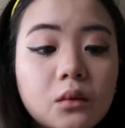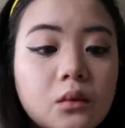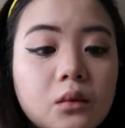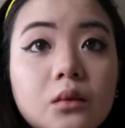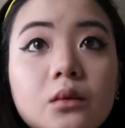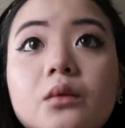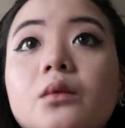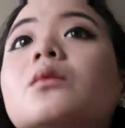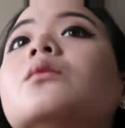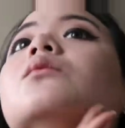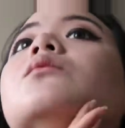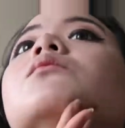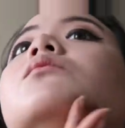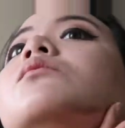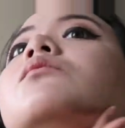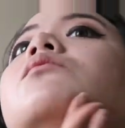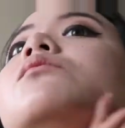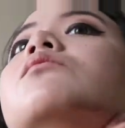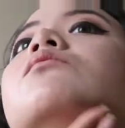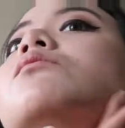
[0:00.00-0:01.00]

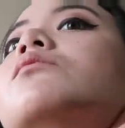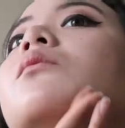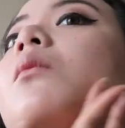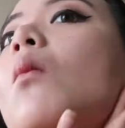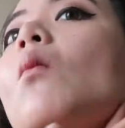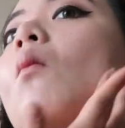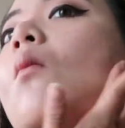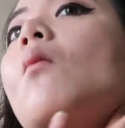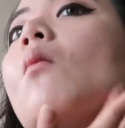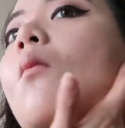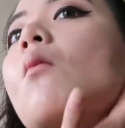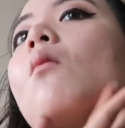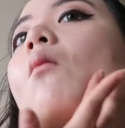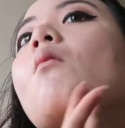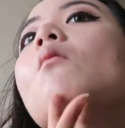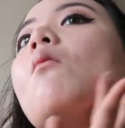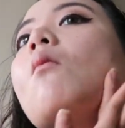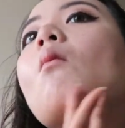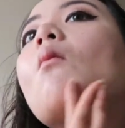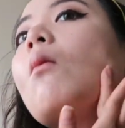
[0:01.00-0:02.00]

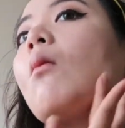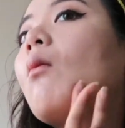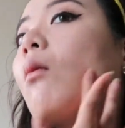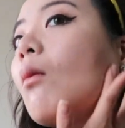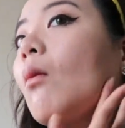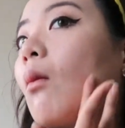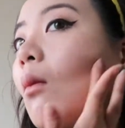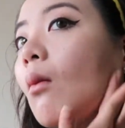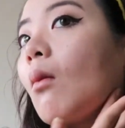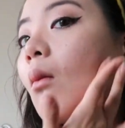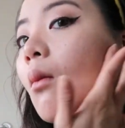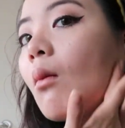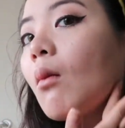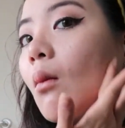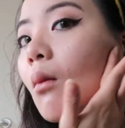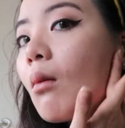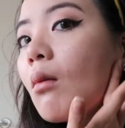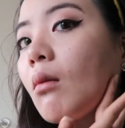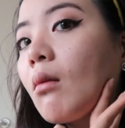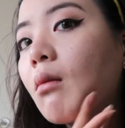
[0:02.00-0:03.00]

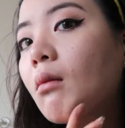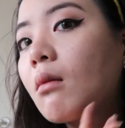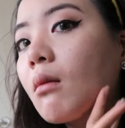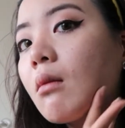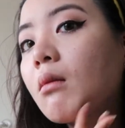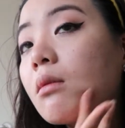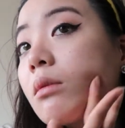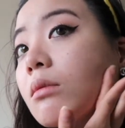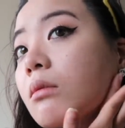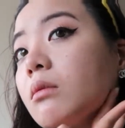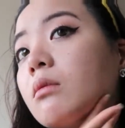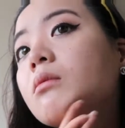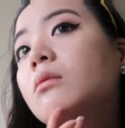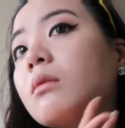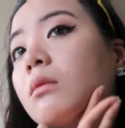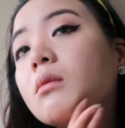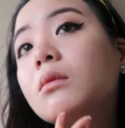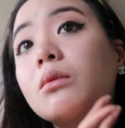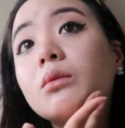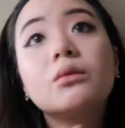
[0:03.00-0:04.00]

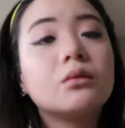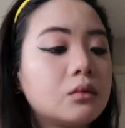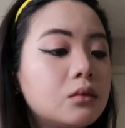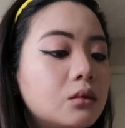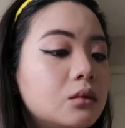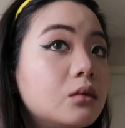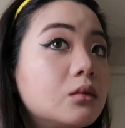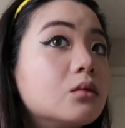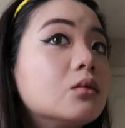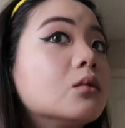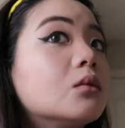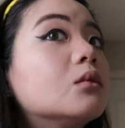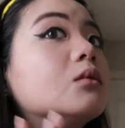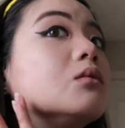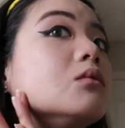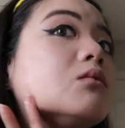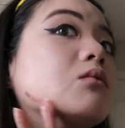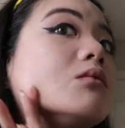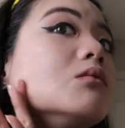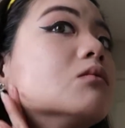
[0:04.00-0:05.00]

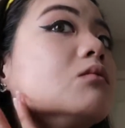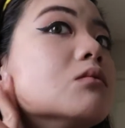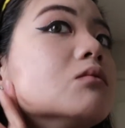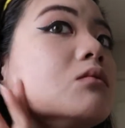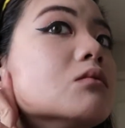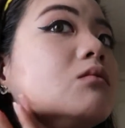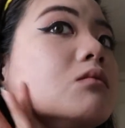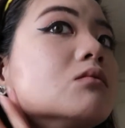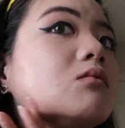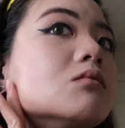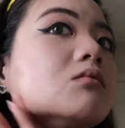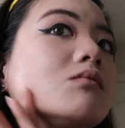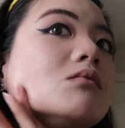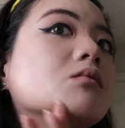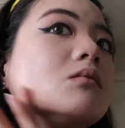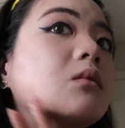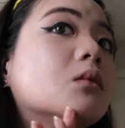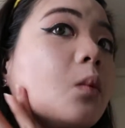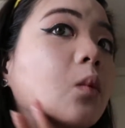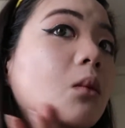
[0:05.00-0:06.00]

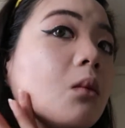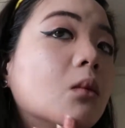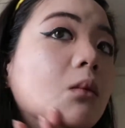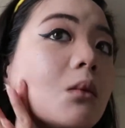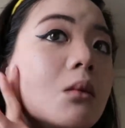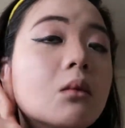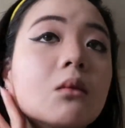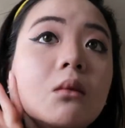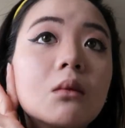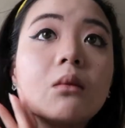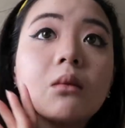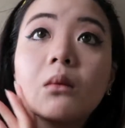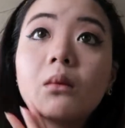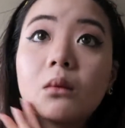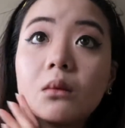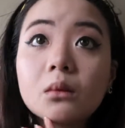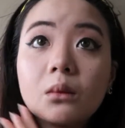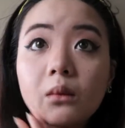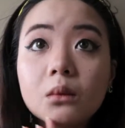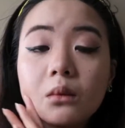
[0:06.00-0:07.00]

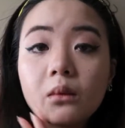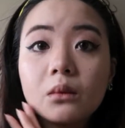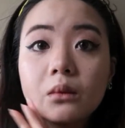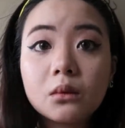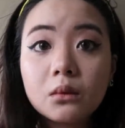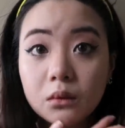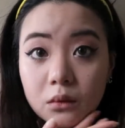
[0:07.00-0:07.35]
Nothing is said.